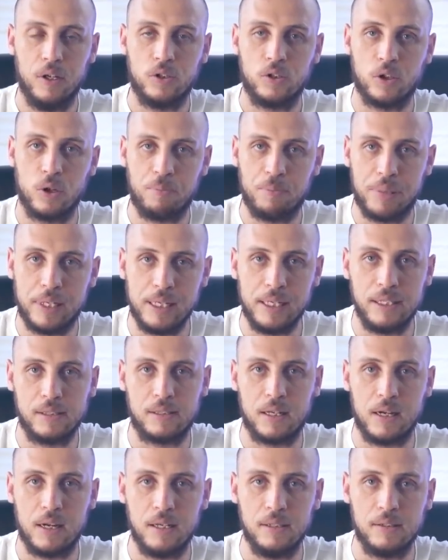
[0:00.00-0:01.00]
So please,
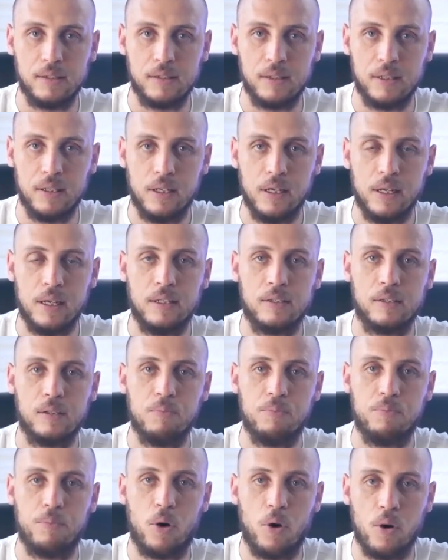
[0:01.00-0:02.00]
guys, it is
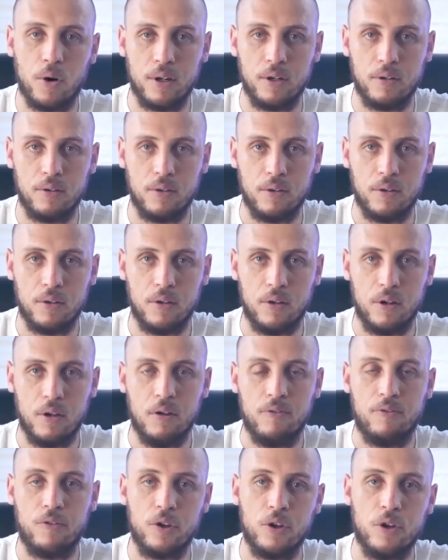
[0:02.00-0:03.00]
important
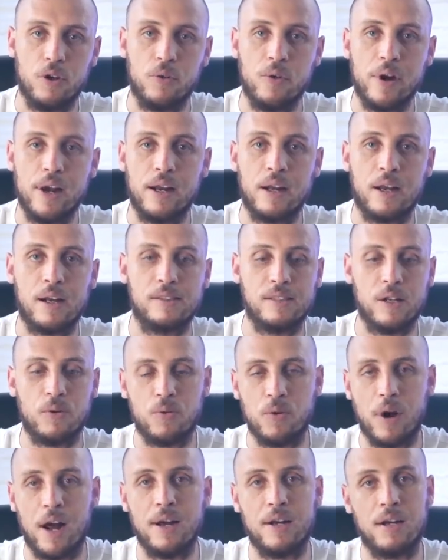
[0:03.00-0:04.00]
for you to realize that
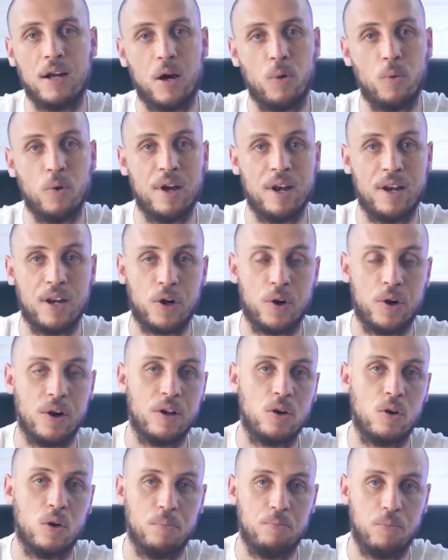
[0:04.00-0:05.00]
right now we're at a
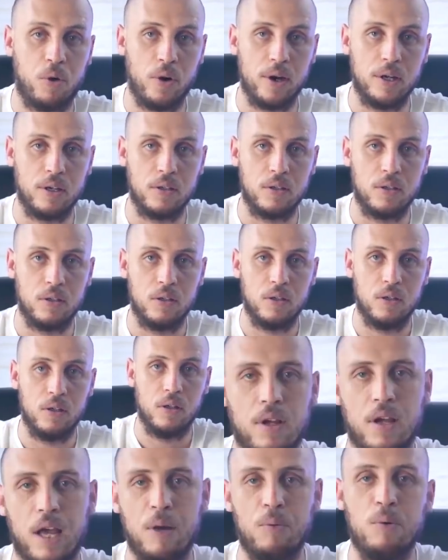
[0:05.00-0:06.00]
critical point
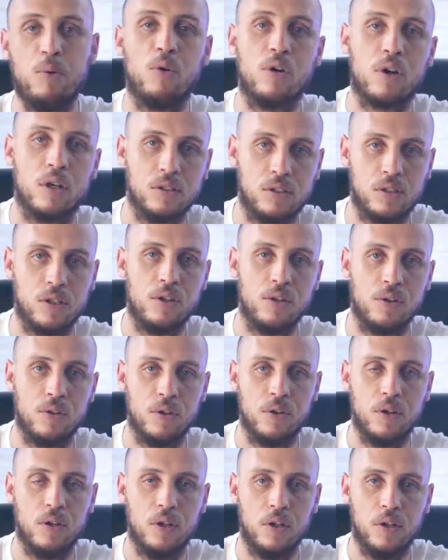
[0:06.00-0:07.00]
and we will
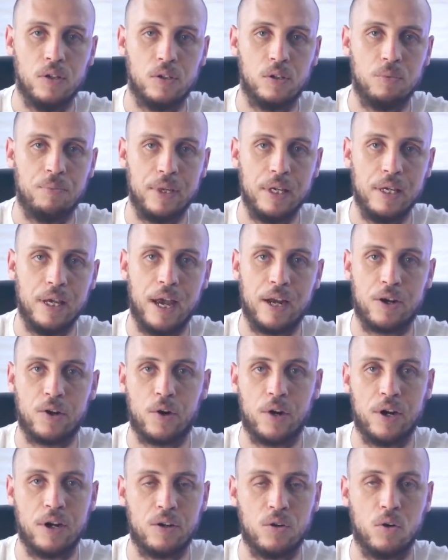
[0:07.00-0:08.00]
continue to be at
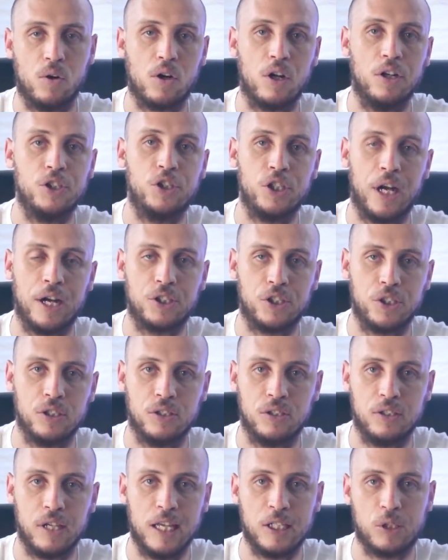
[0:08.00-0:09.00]
critical
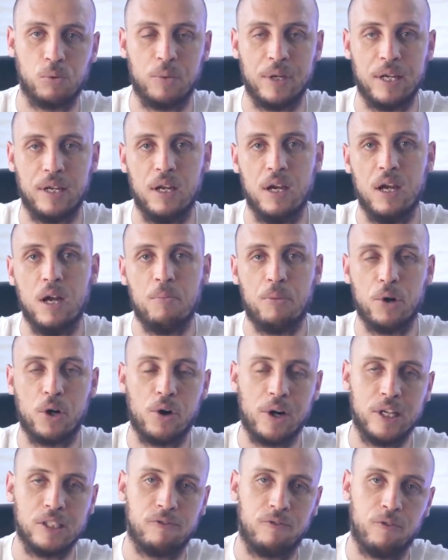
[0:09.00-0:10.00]
conjunctures as we
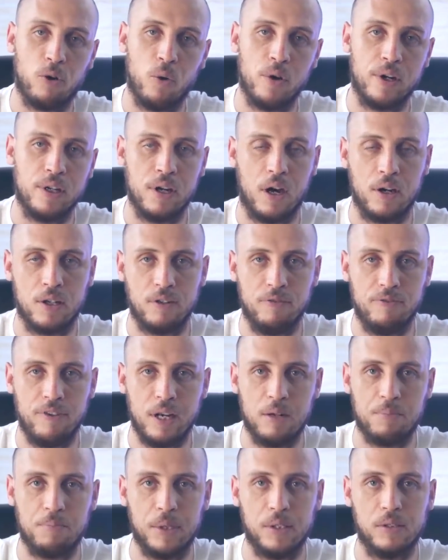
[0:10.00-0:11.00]
progress forward in our
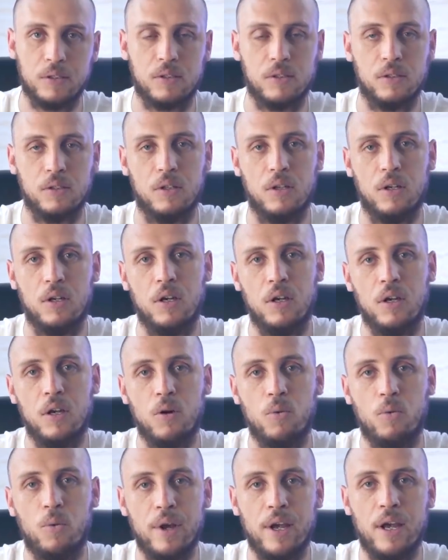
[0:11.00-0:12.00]
developments
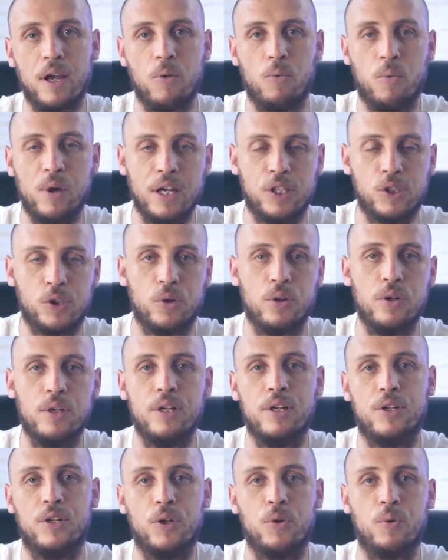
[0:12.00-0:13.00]
where we
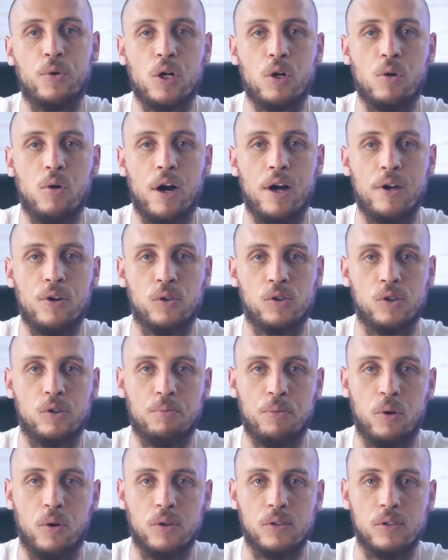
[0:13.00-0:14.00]
truly do require your
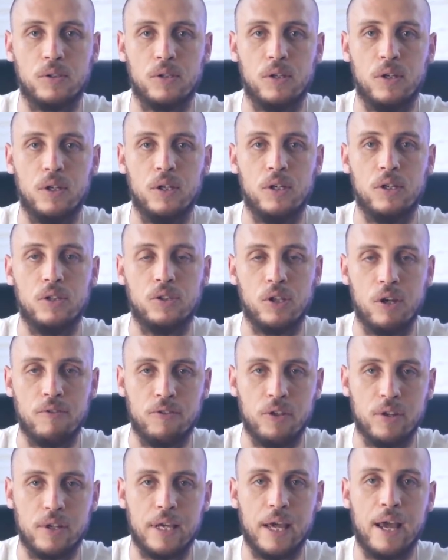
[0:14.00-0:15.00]
support. So
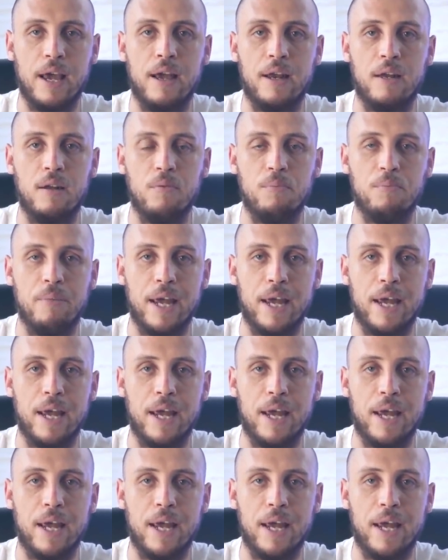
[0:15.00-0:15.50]
if you can